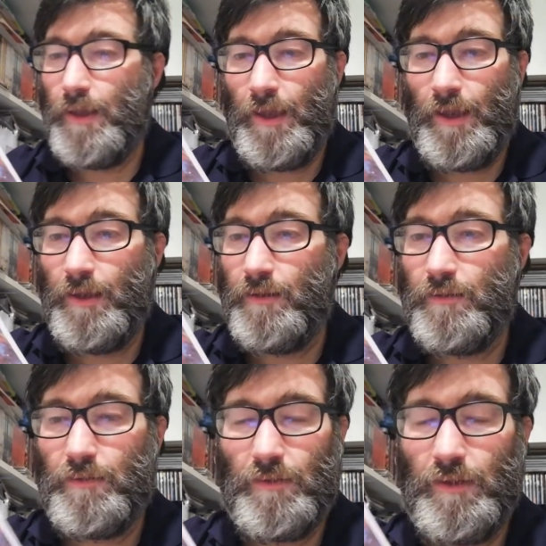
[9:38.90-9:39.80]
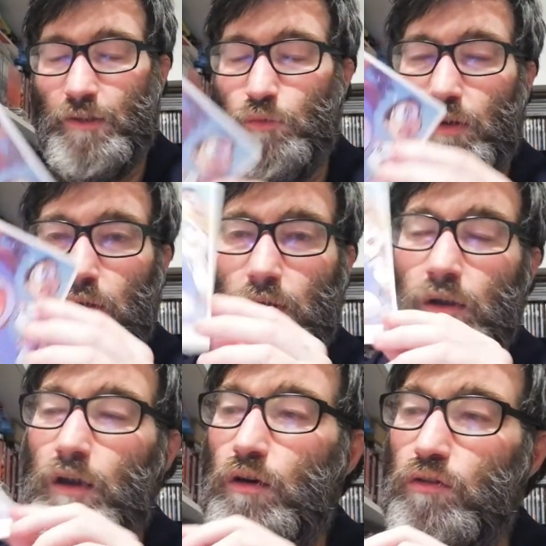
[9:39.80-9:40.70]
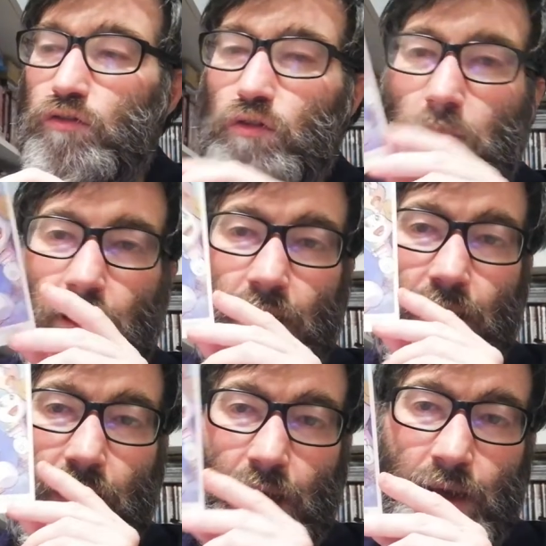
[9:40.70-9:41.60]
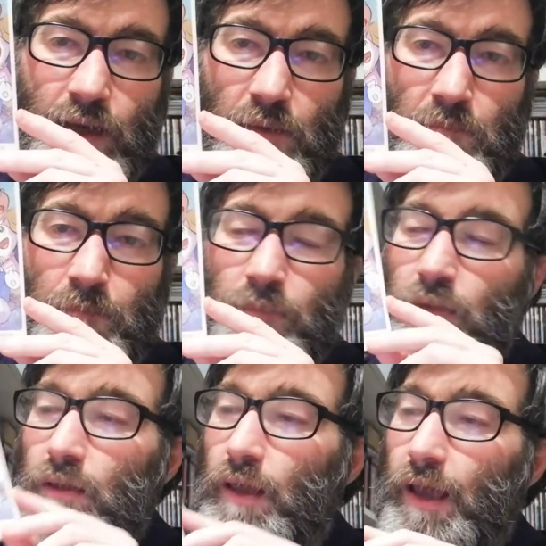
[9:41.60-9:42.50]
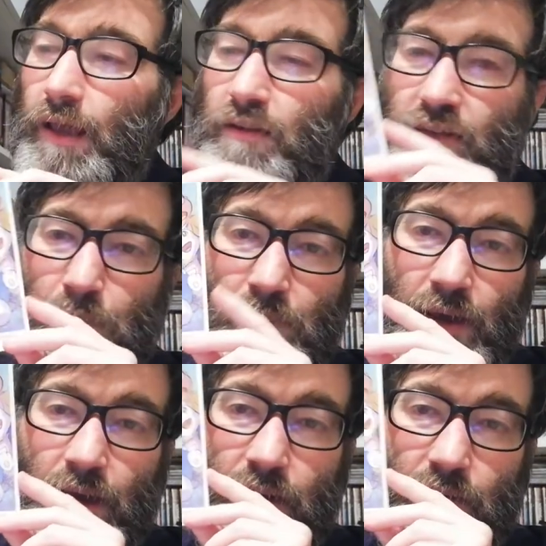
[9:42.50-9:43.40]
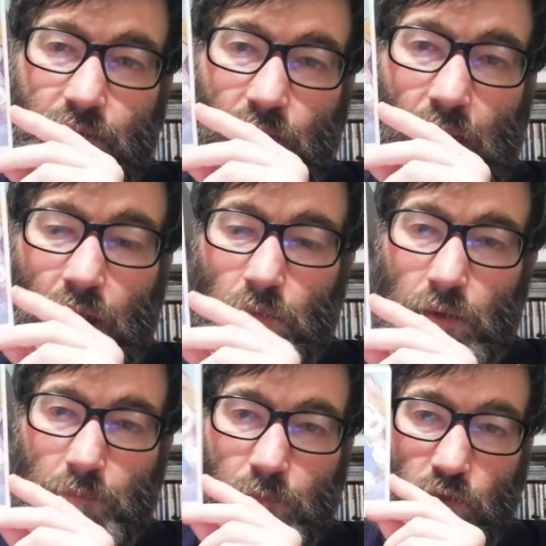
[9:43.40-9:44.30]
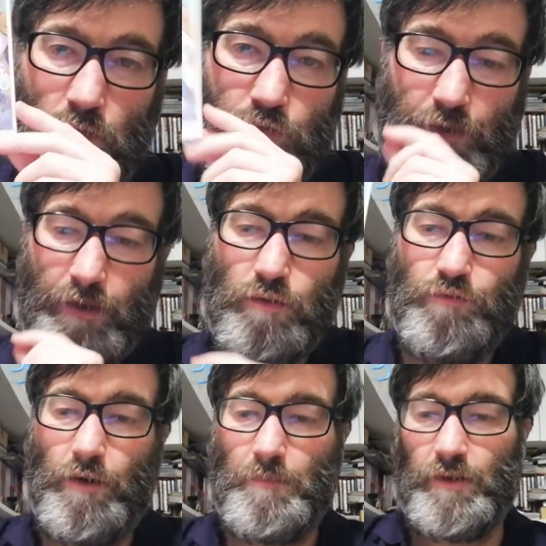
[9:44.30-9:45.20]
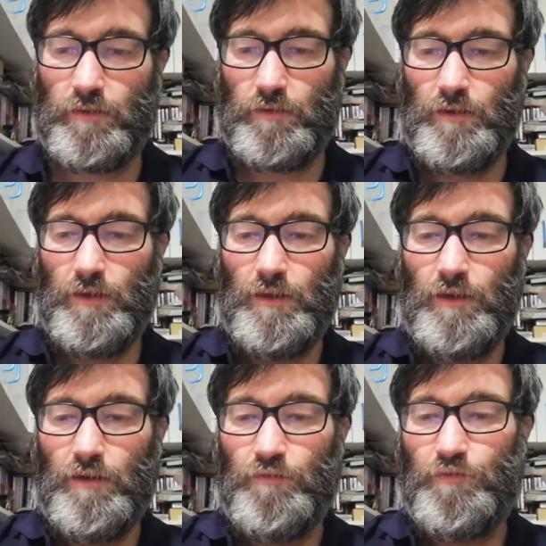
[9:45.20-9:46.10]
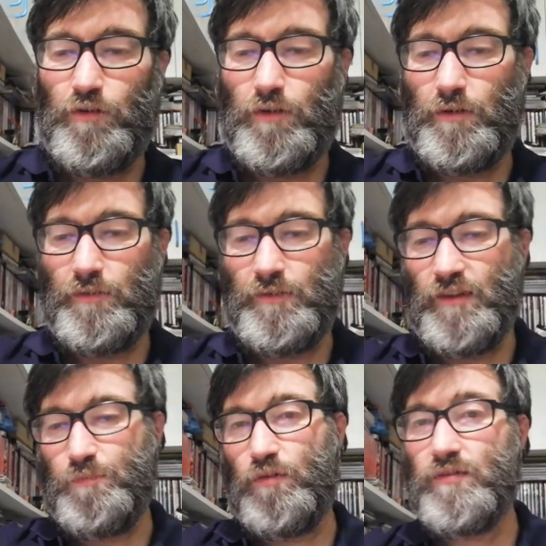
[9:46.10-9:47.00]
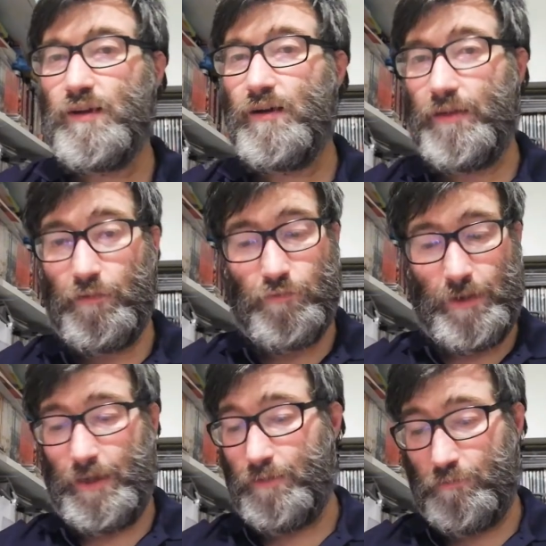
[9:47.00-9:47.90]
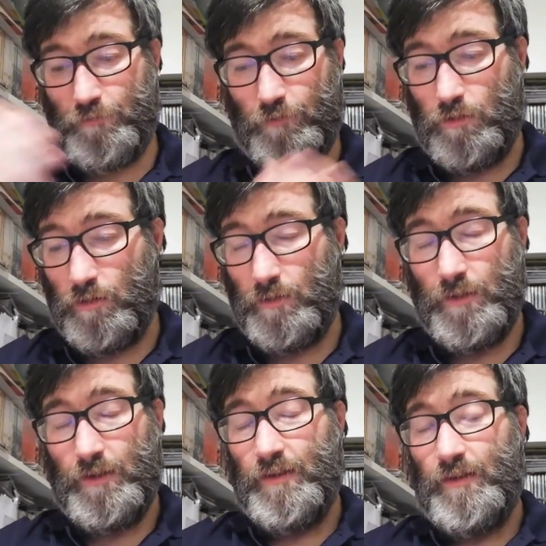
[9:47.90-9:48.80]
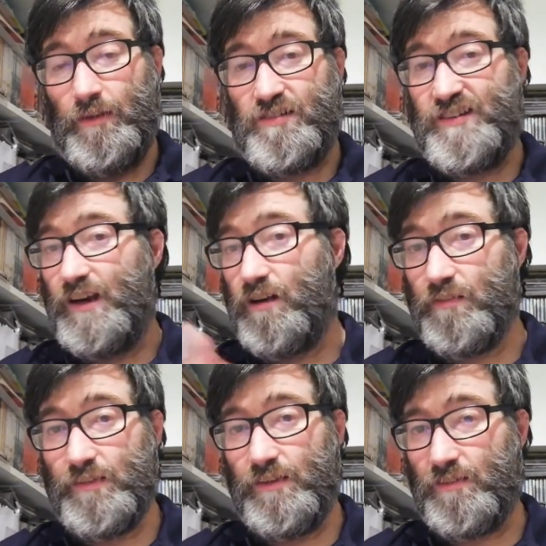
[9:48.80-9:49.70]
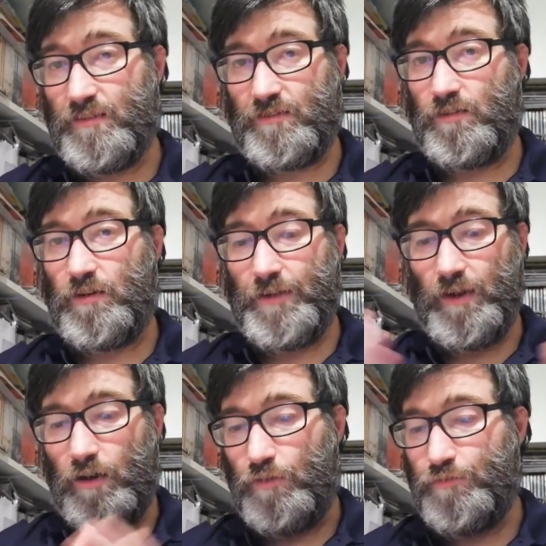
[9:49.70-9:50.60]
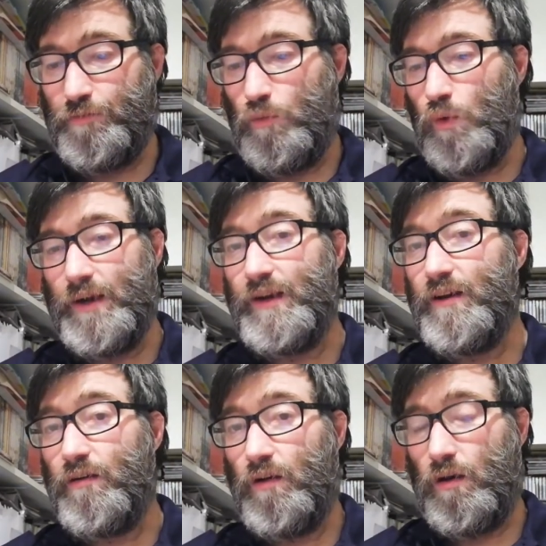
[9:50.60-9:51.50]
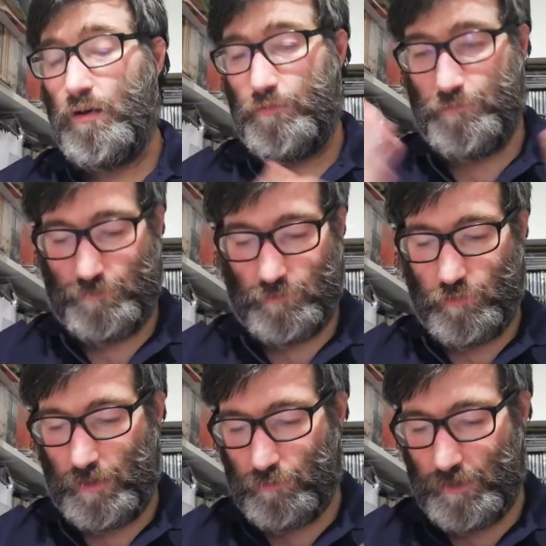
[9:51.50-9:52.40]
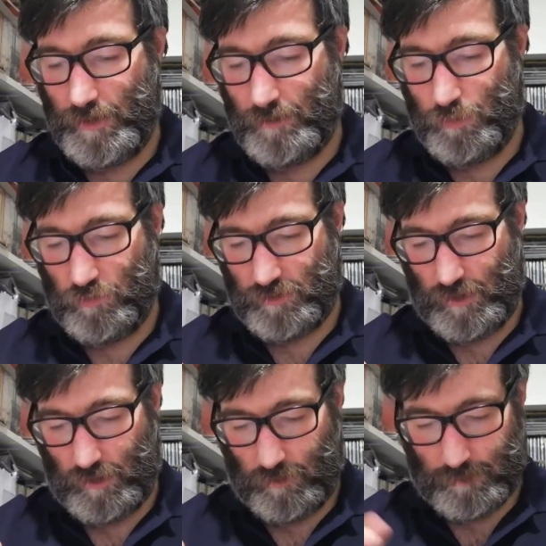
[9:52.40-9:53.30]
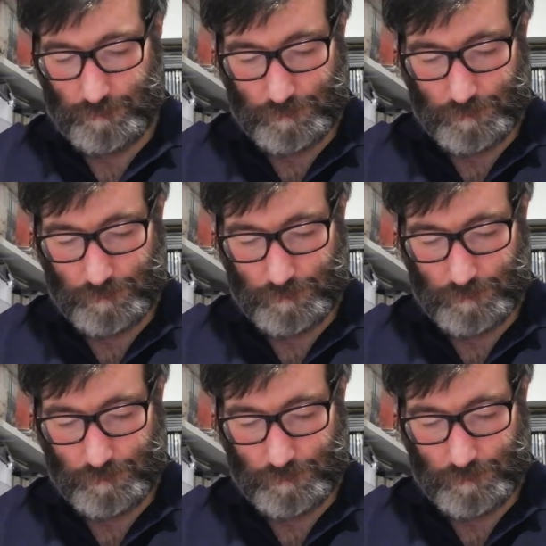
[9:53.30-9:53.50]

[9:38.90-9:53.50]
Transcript: and it will goes to my anime and Japan album. So thank you very much for this postcard and for share this story of one year of traveling postcard.